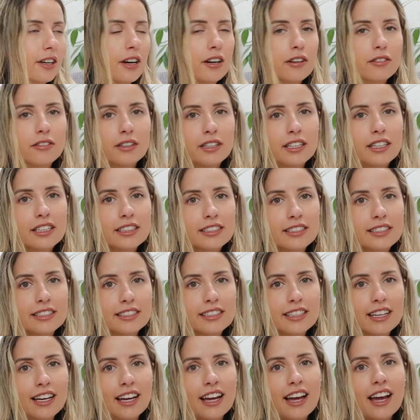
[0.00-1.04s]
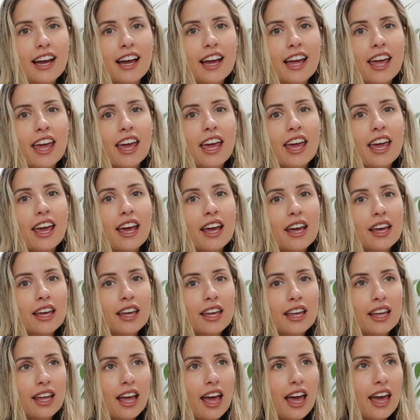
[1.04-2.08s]
office,
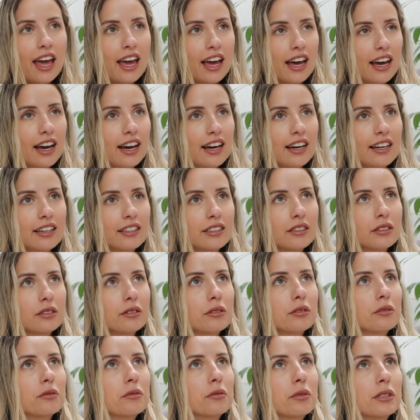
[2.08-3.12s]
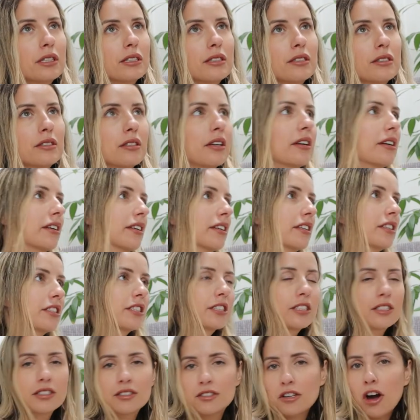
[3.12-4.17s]
And we started
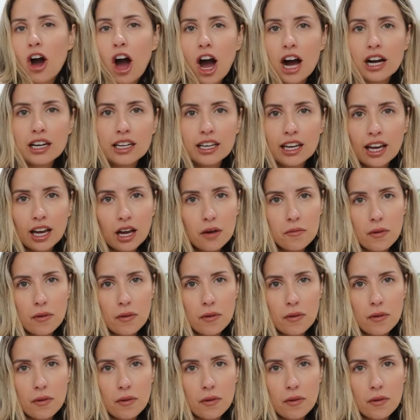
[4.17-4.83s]
just talking